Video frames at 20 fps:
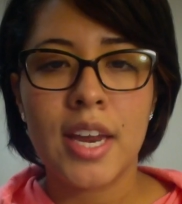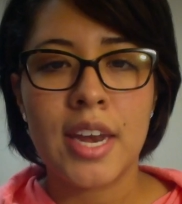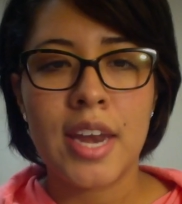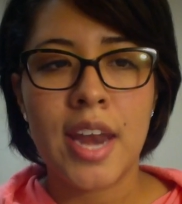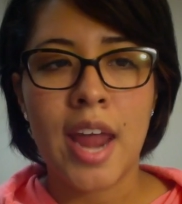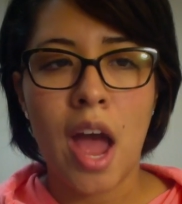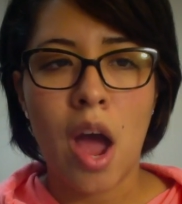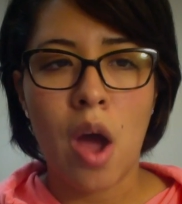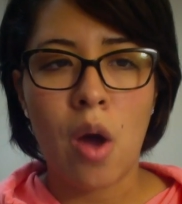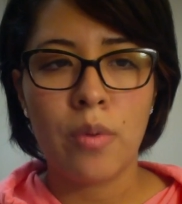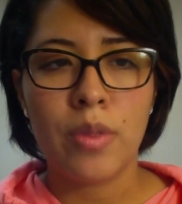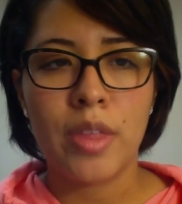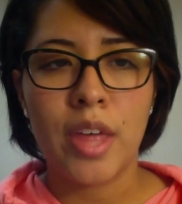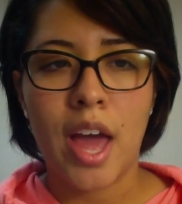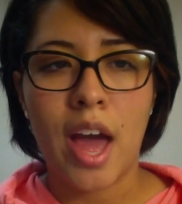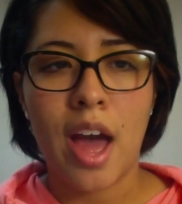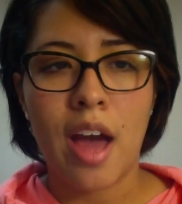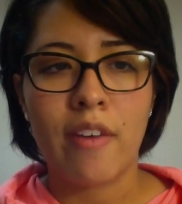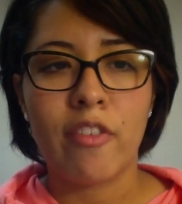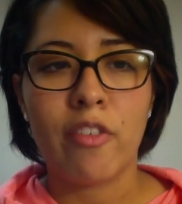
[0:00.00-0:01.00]
now they
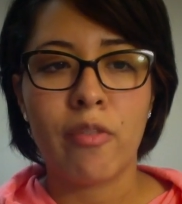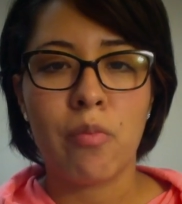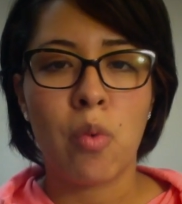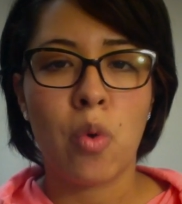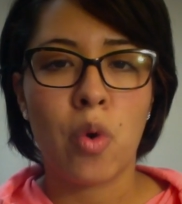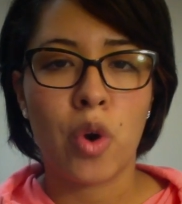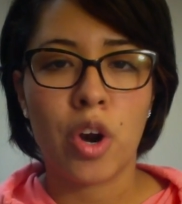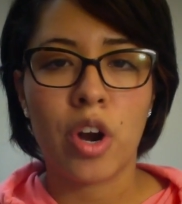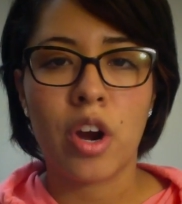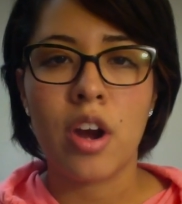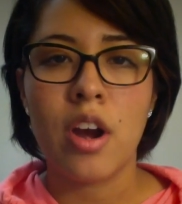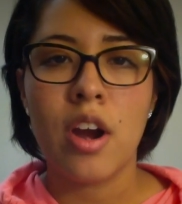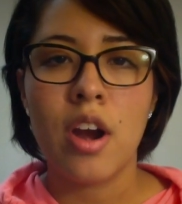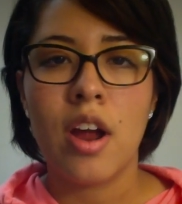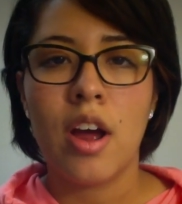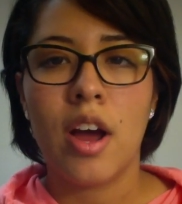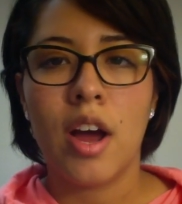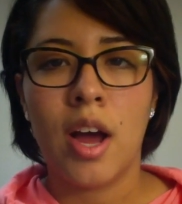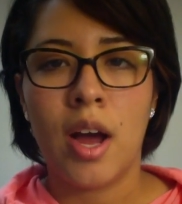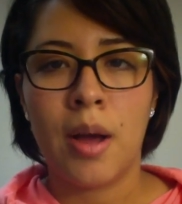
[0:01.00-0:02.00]
have a more
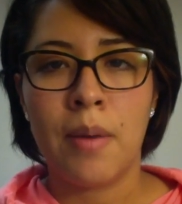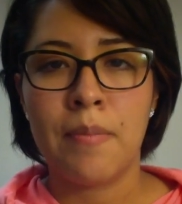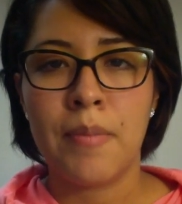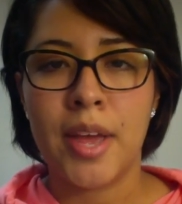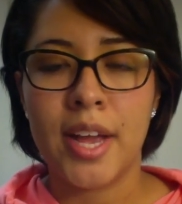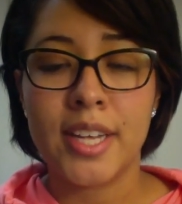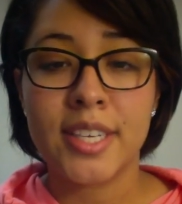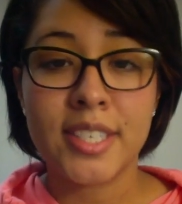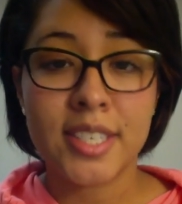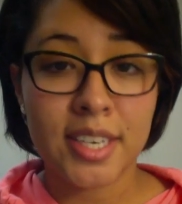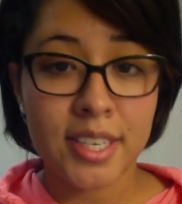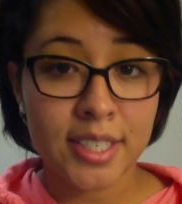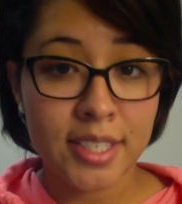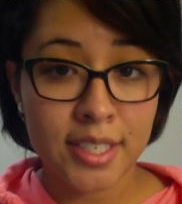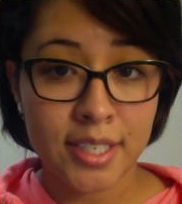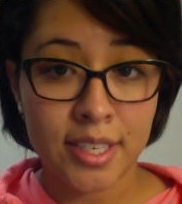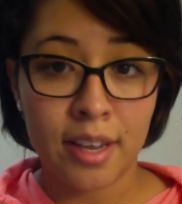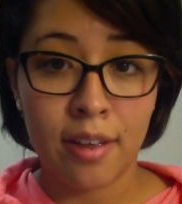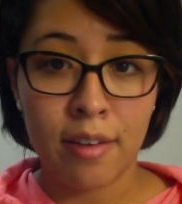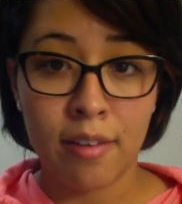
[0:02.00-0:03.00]

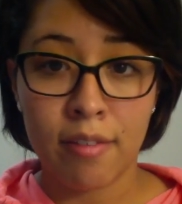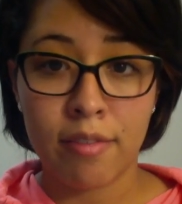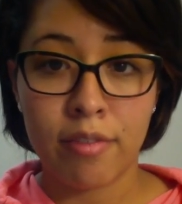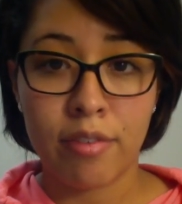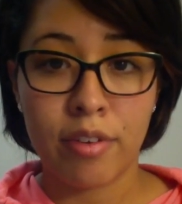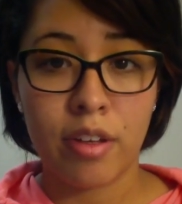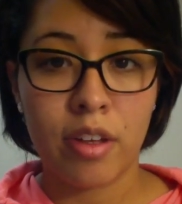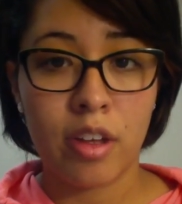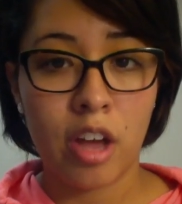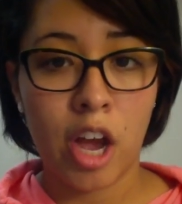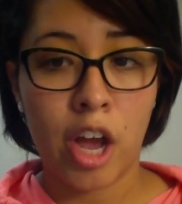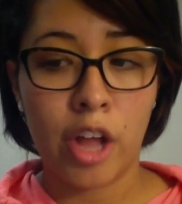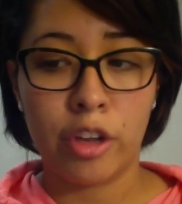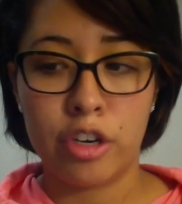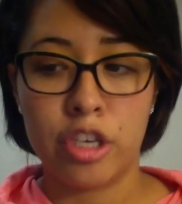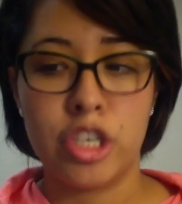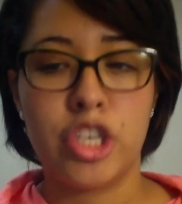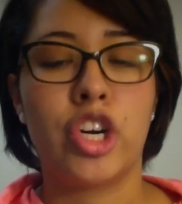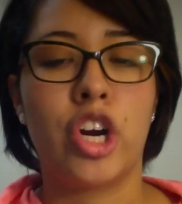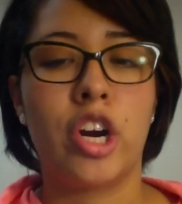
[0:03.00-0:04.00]
extensive color
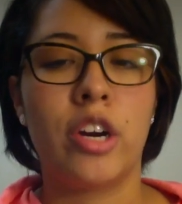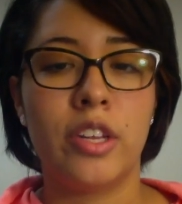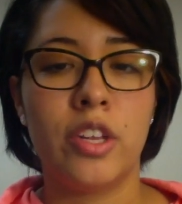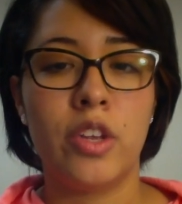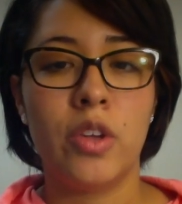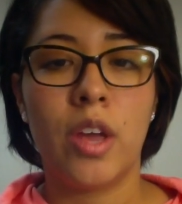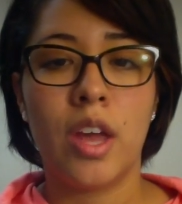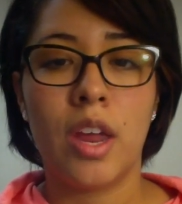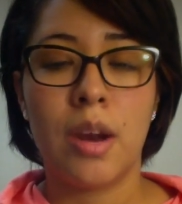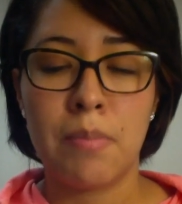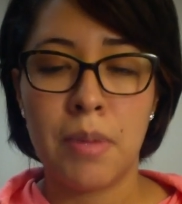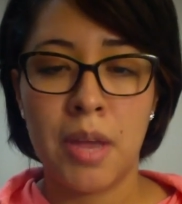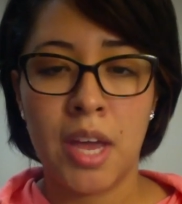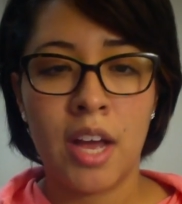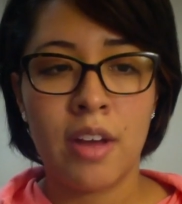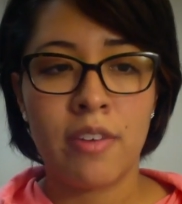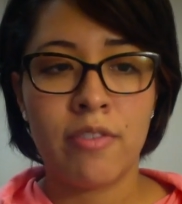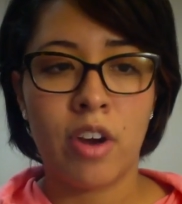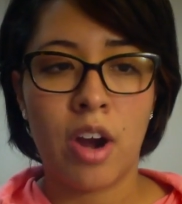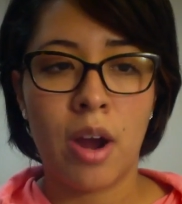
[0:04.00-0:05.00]
chart that you can
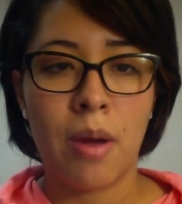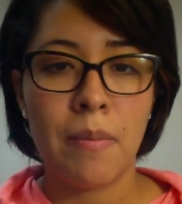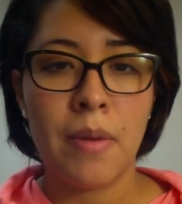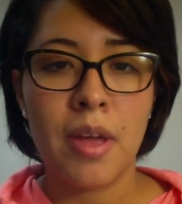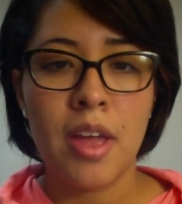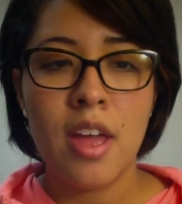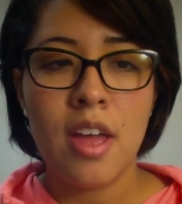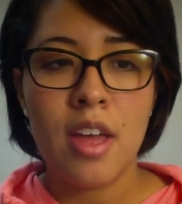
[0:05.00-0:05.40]
pick from.